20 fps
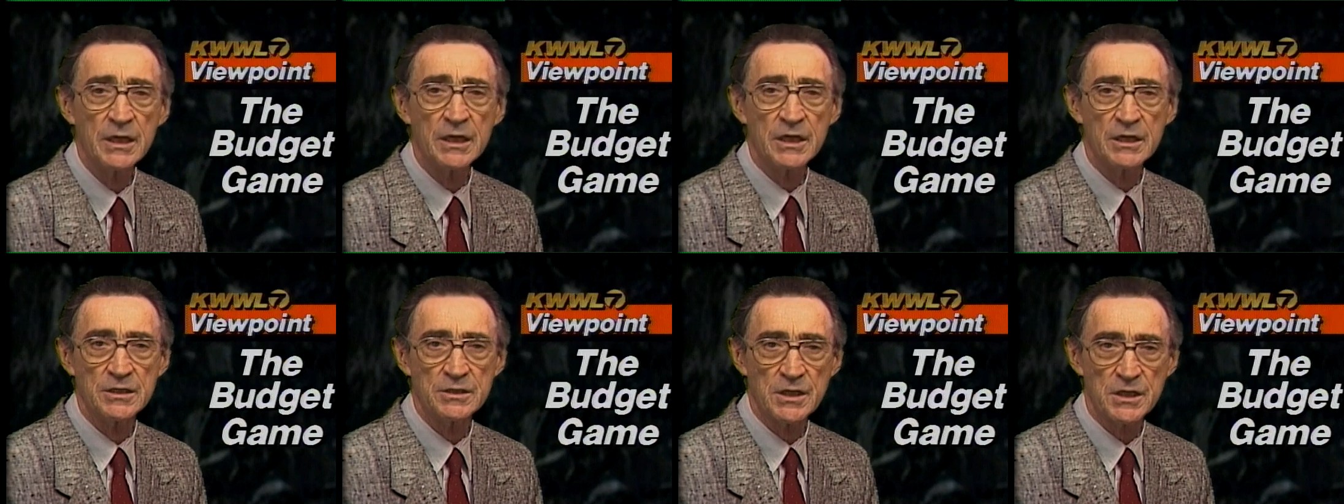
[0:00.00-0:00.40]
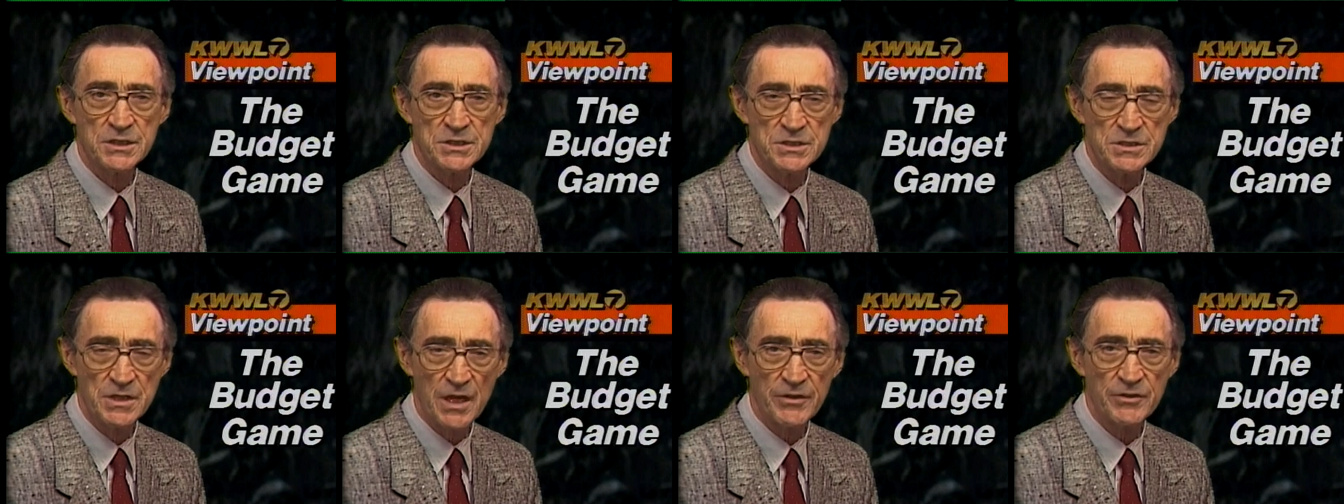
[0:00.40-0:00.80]
It
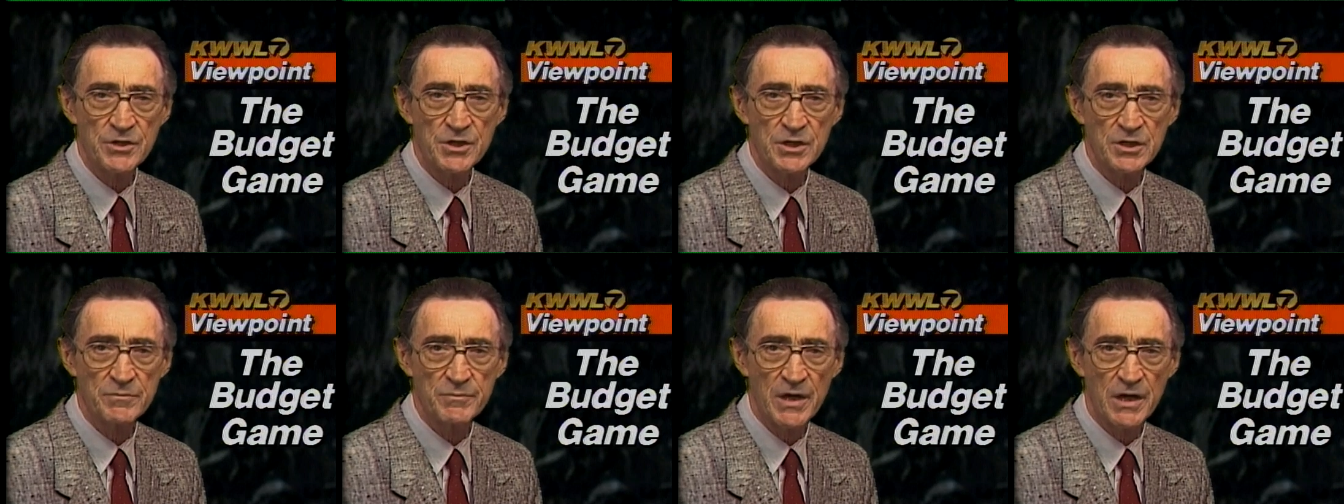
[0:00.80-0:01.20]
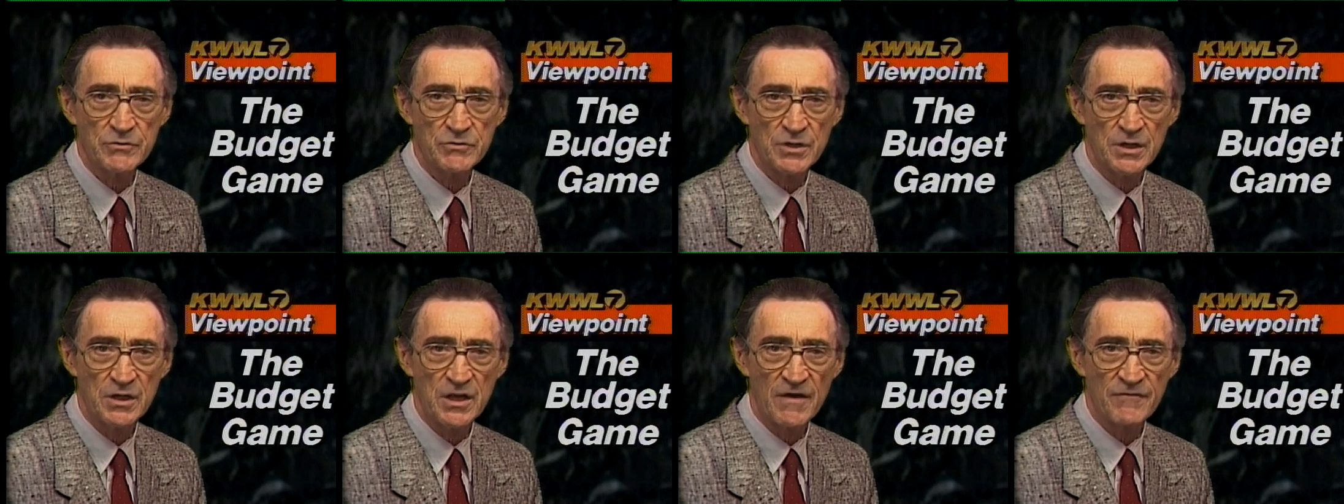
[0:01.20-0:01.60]
does nothing
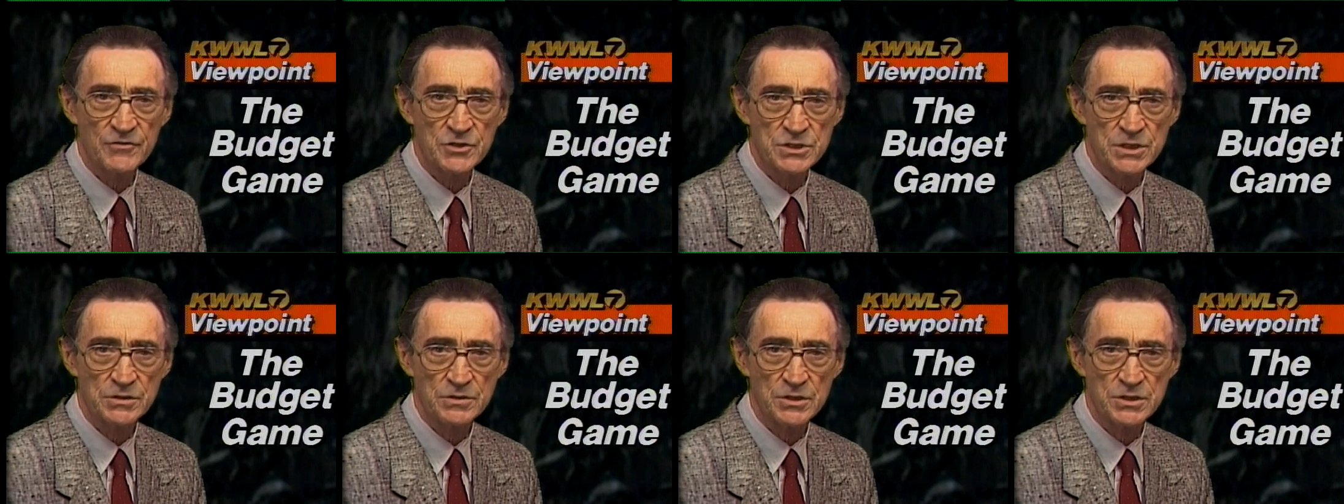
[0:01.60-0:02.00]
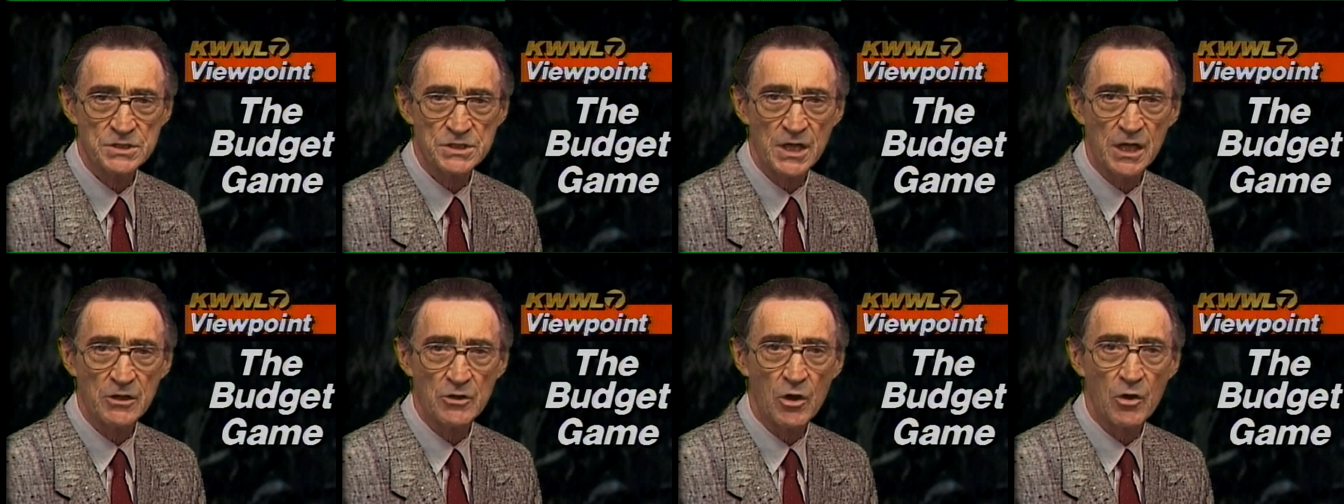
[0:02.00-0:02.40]
about the deficit the
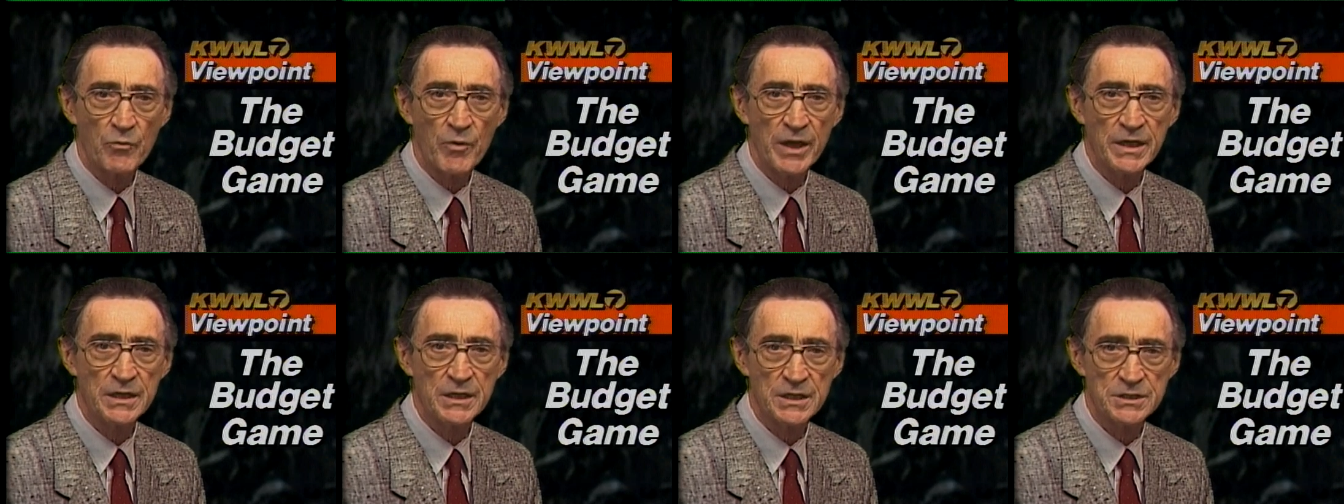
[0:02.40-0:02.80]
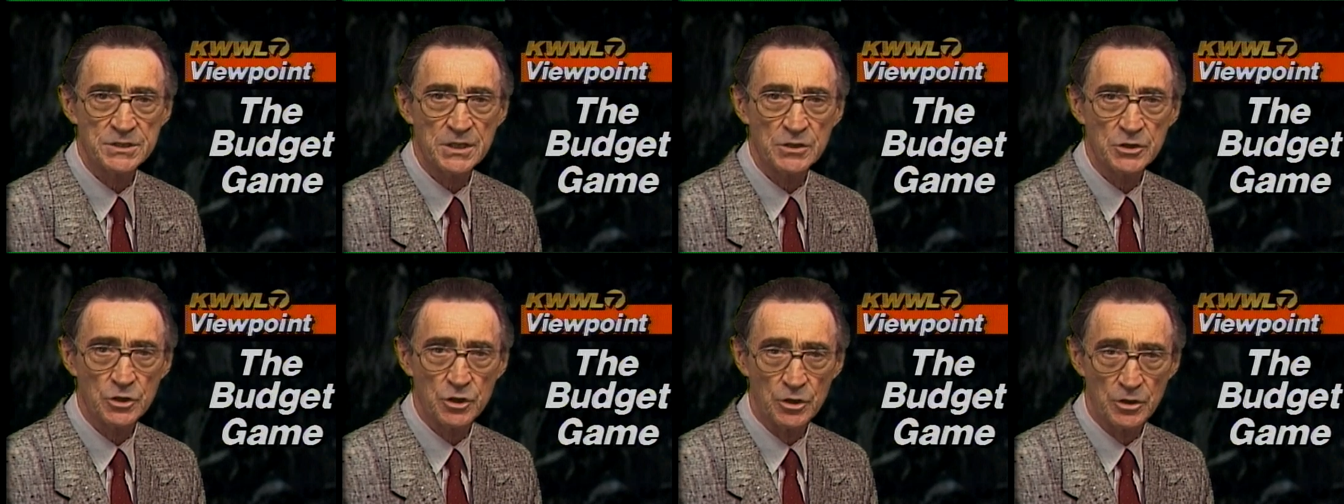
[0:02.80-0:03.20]
state already has
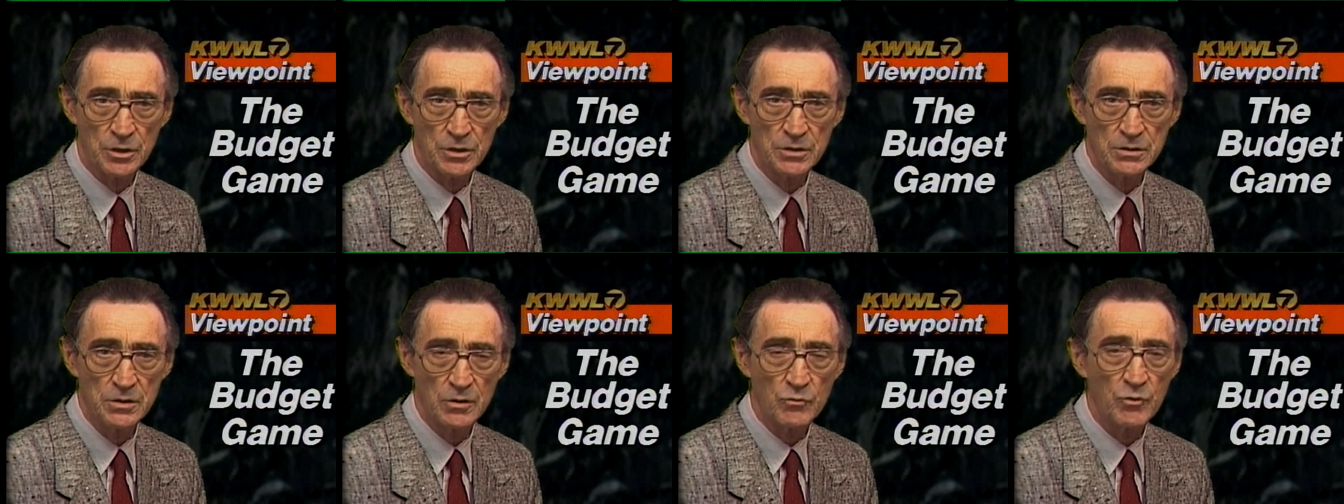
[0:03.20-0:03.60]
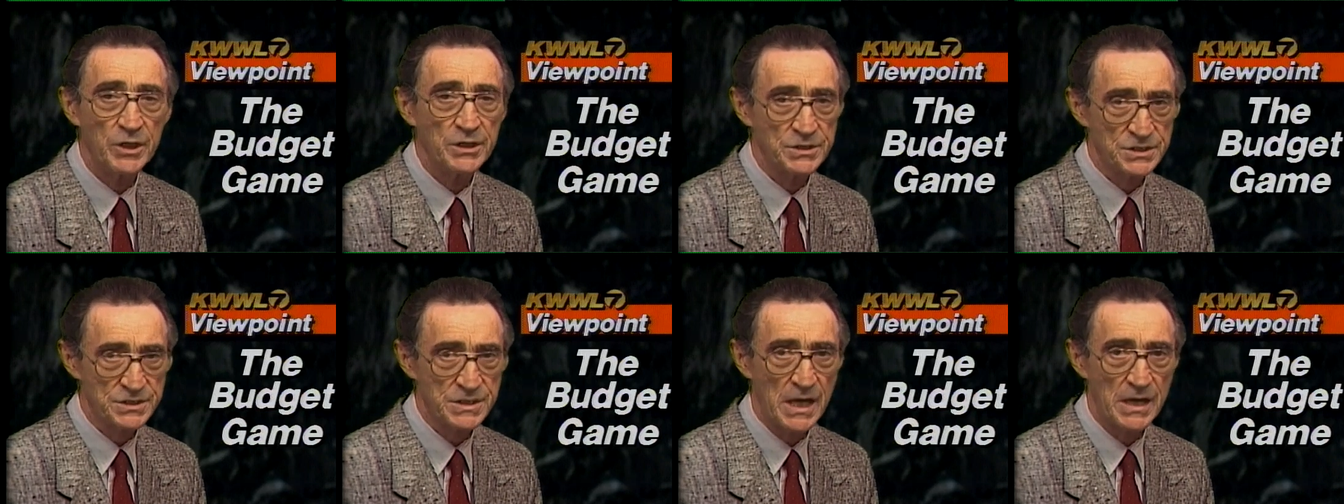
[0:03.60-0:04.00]
incurred
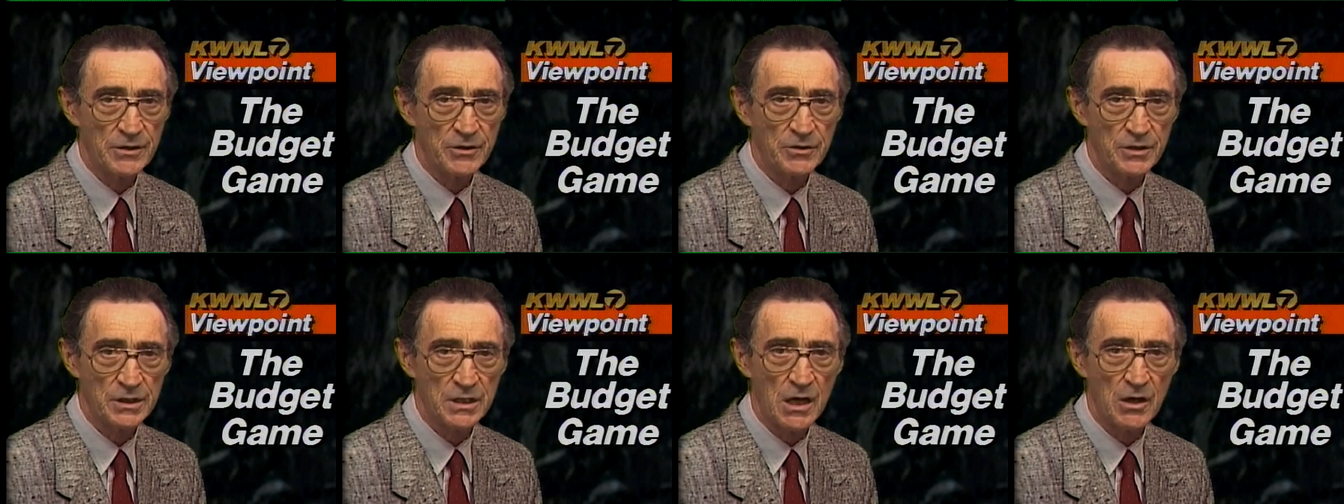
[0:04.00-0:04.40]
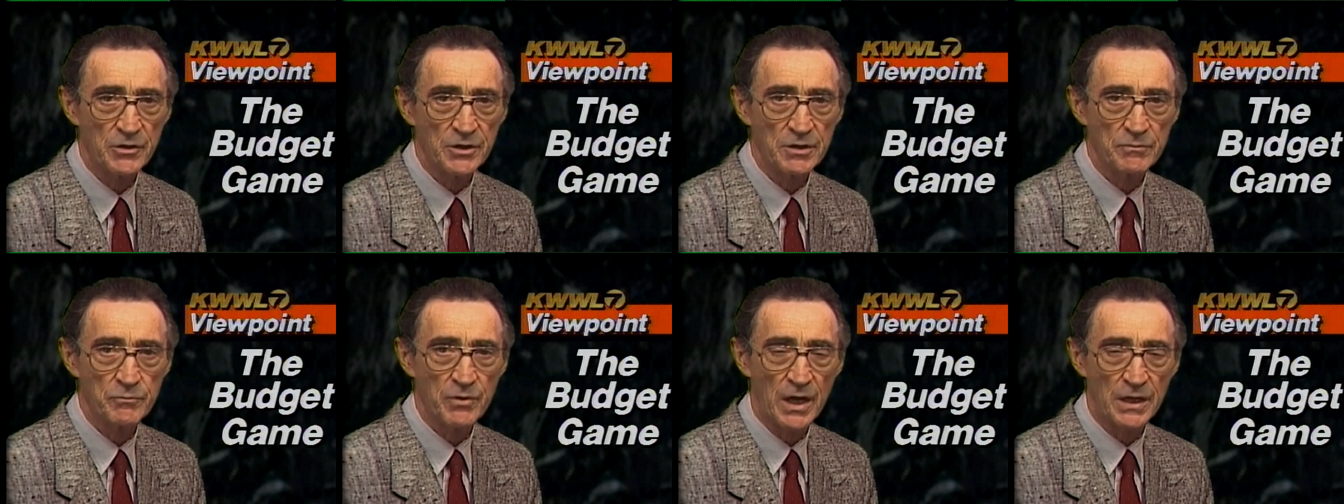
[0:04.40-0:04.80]
when standard
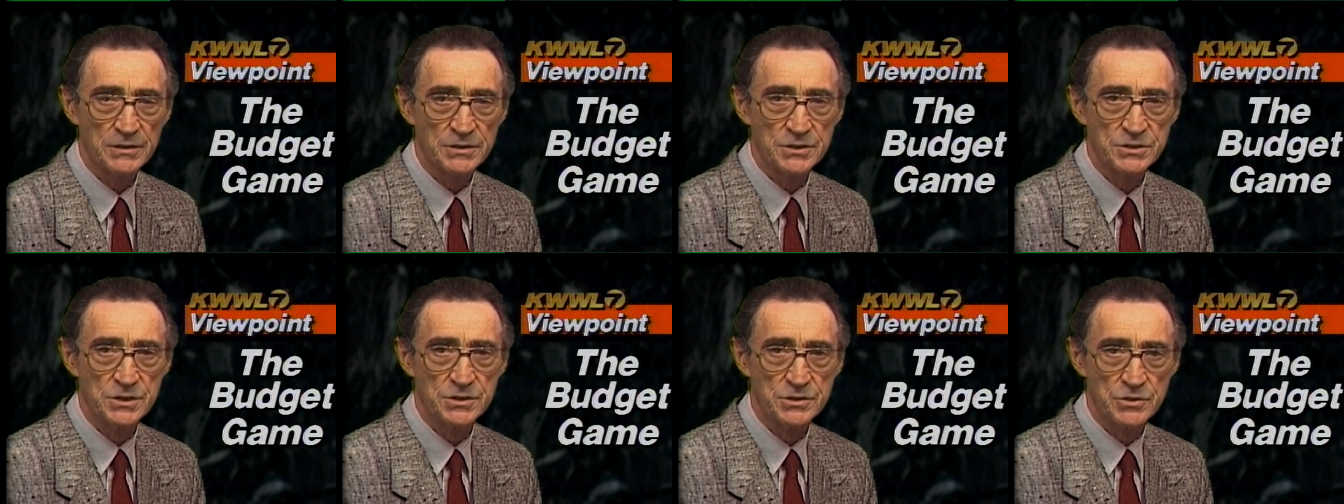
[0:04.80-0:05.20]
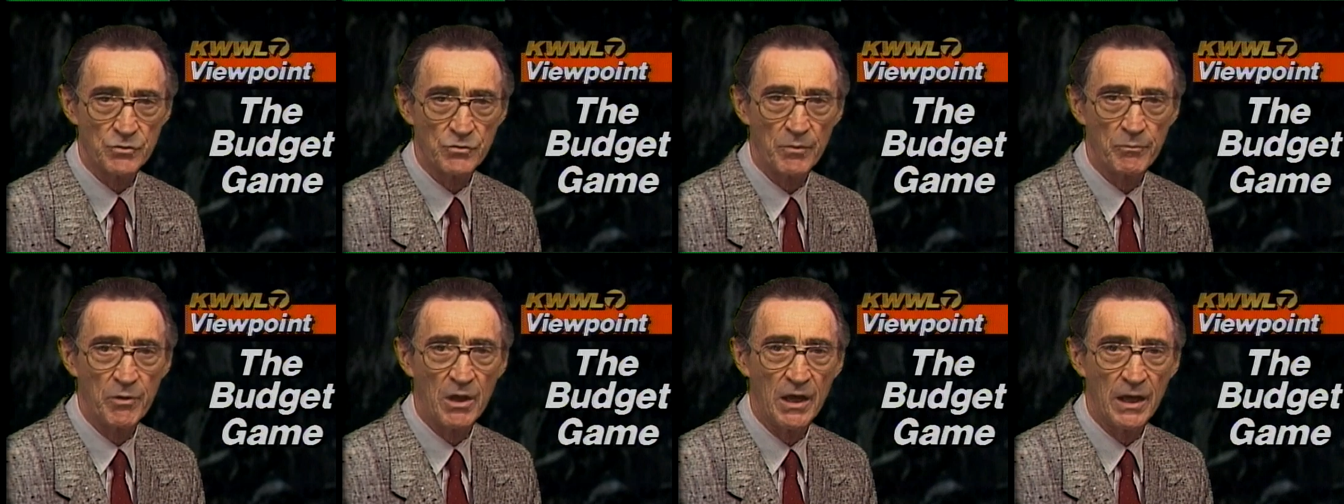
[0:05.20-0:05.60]
accounting practices
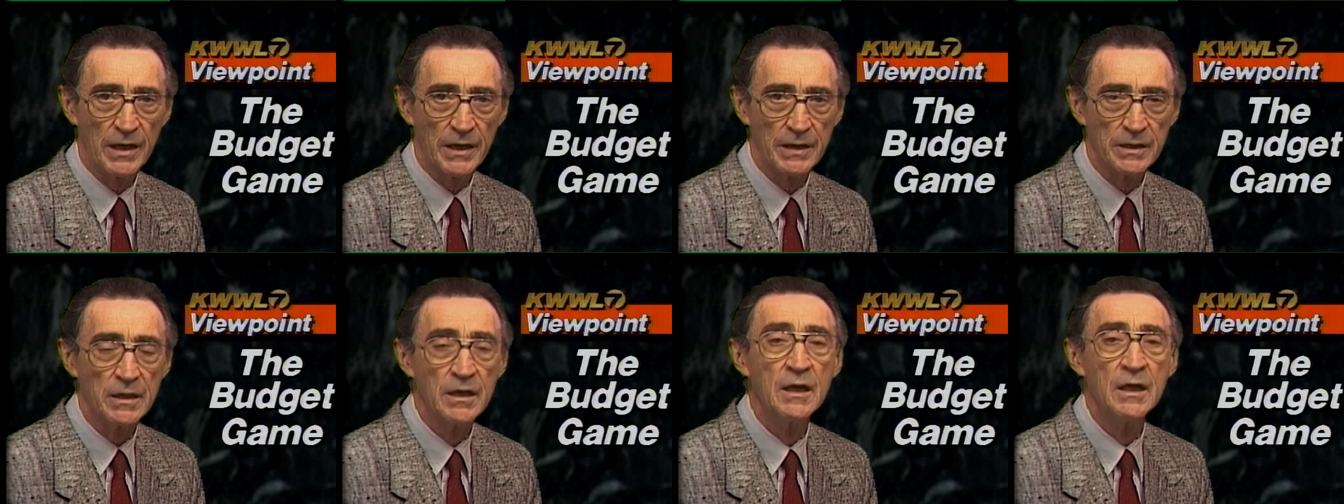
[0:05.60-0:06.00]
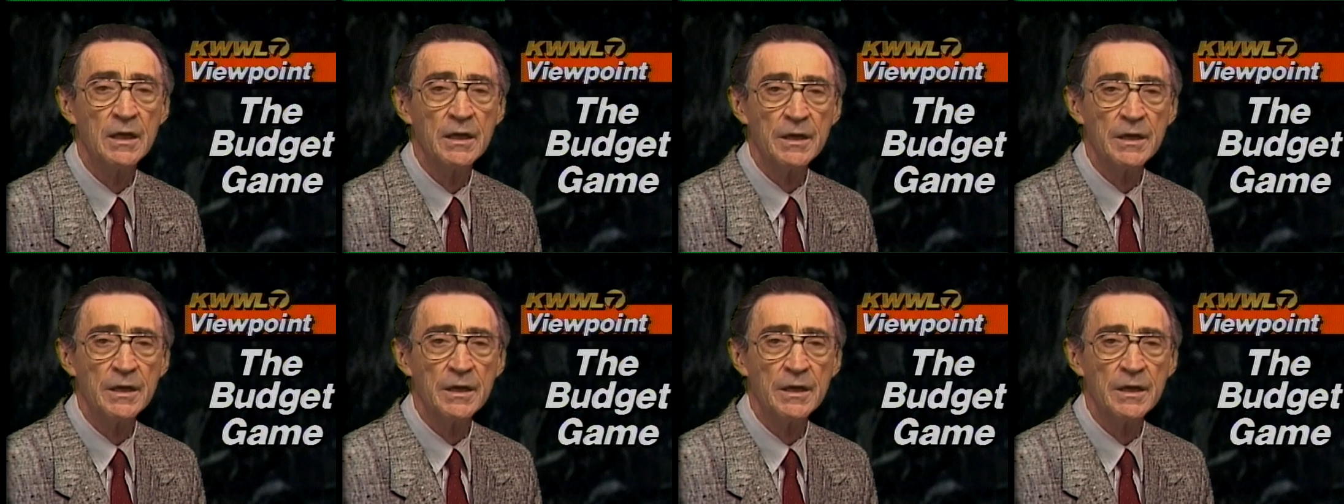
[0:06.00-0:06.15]
are applied.